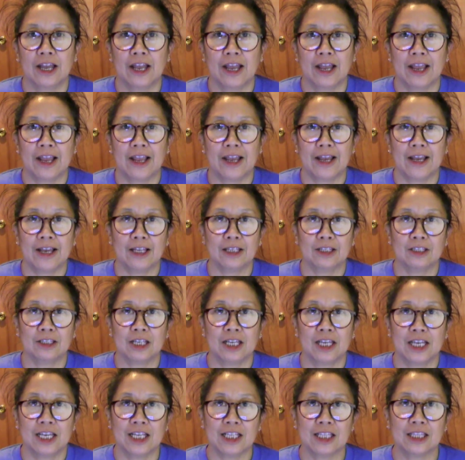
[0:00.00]
and
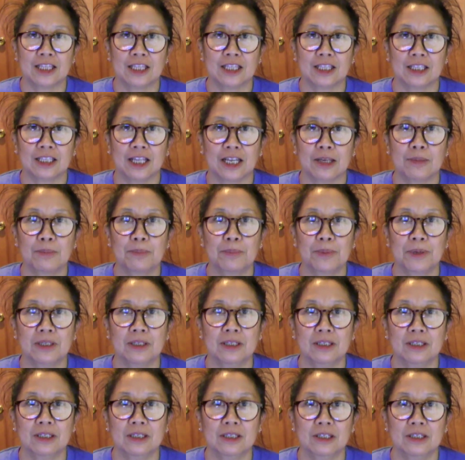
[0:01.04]
hit the like
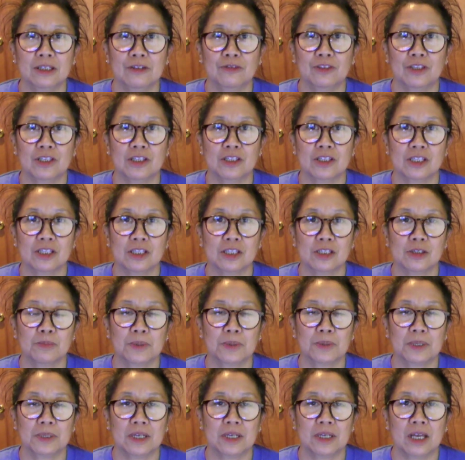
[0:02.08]
button if this has been
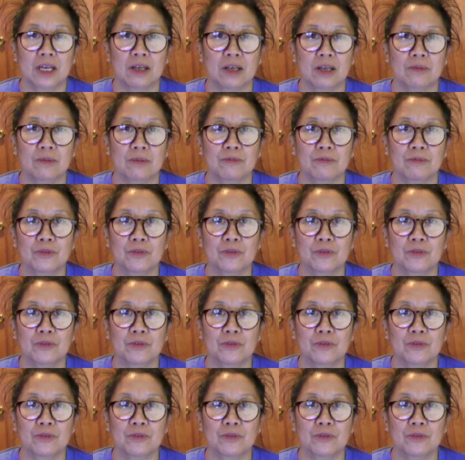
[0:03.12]
helpful.